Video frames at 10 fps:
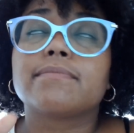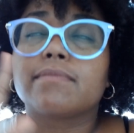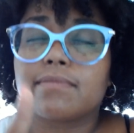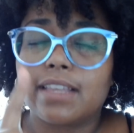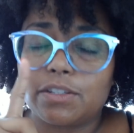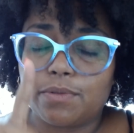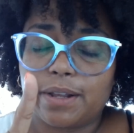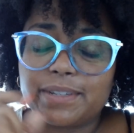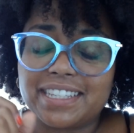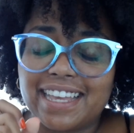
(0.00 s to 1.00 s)
that's what I
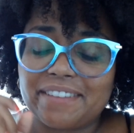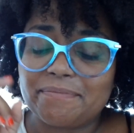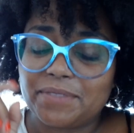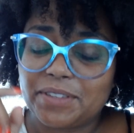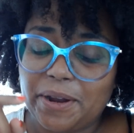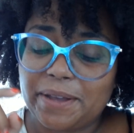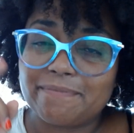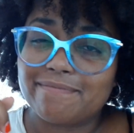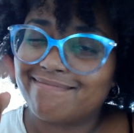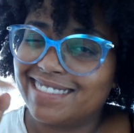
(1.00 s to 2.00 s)
was saying. Sorry,
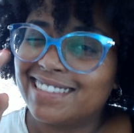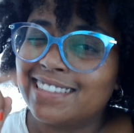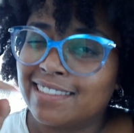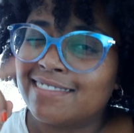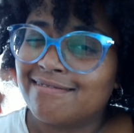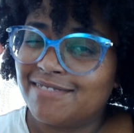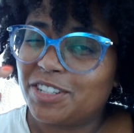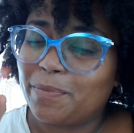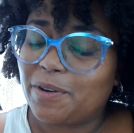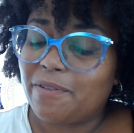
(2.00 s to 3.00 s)

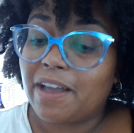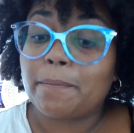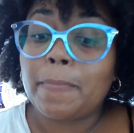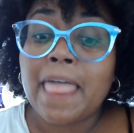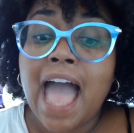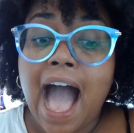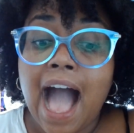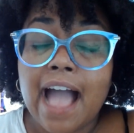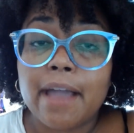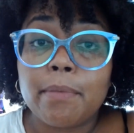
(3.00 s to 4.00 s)
jumping around.
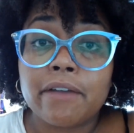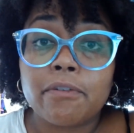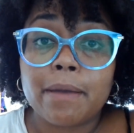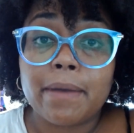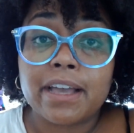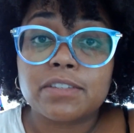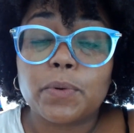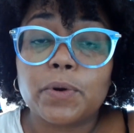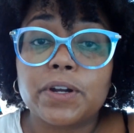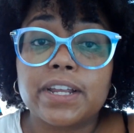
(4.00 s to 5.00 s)
I applied for my
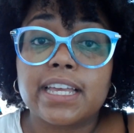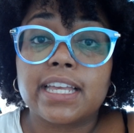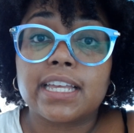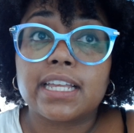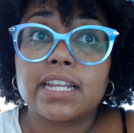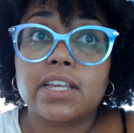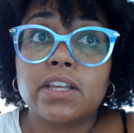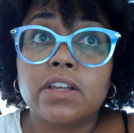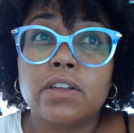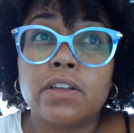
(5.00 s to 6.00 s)
passport in,
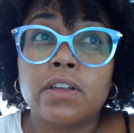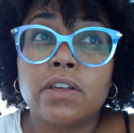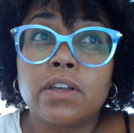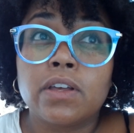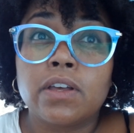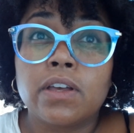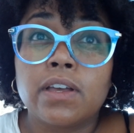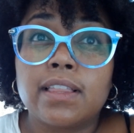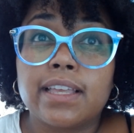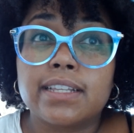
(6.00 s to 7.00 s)

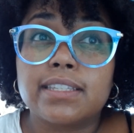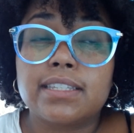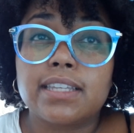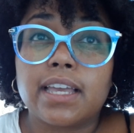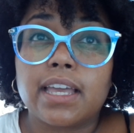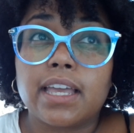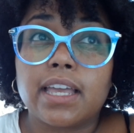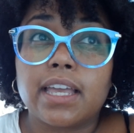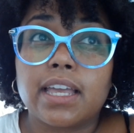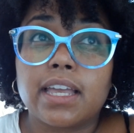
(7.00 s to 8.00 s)
let's
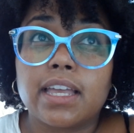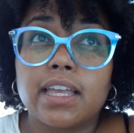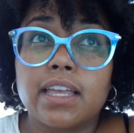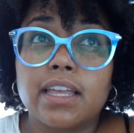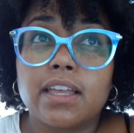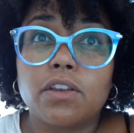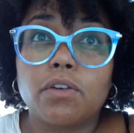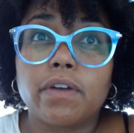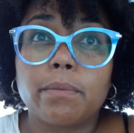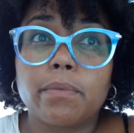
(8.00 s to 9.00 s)
say,
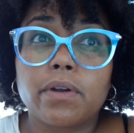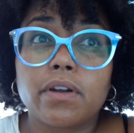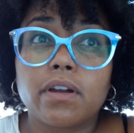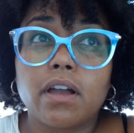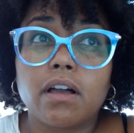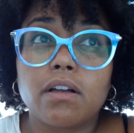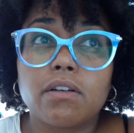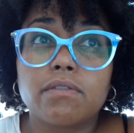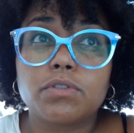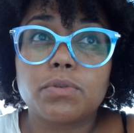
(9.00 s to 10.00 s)
November
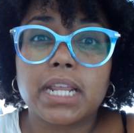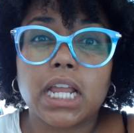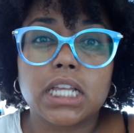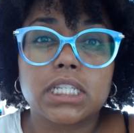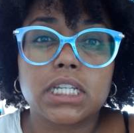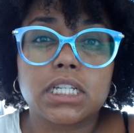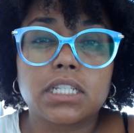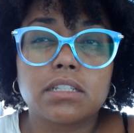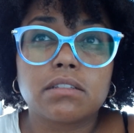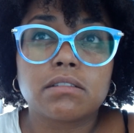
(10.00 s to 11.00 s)
of 2019.
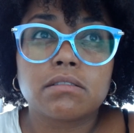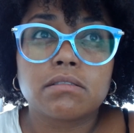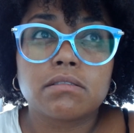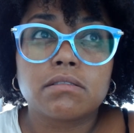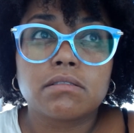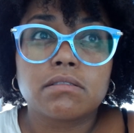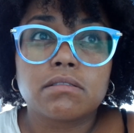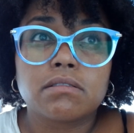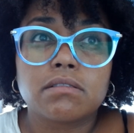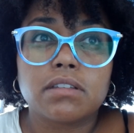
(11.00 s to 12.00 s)

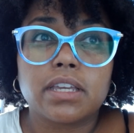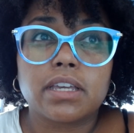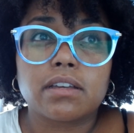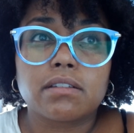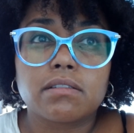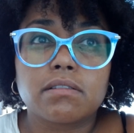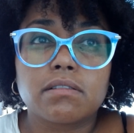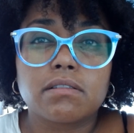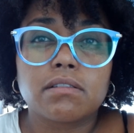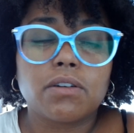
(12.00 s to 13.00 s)
Yeah.
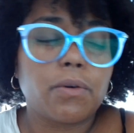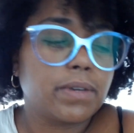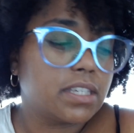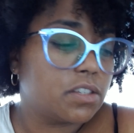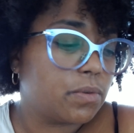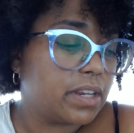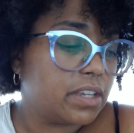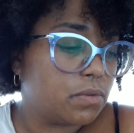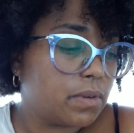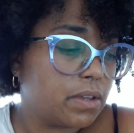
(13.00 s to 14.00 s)
Or was it
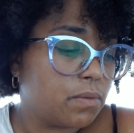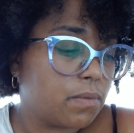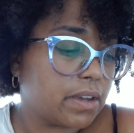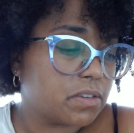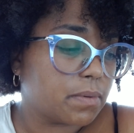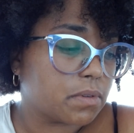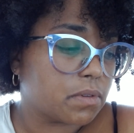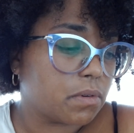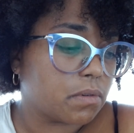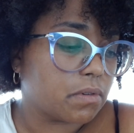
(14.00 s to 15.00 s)
2021 I was supposed to
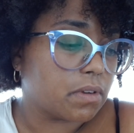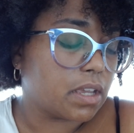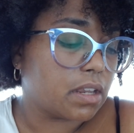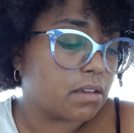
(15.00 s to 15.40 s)
go to Grenada?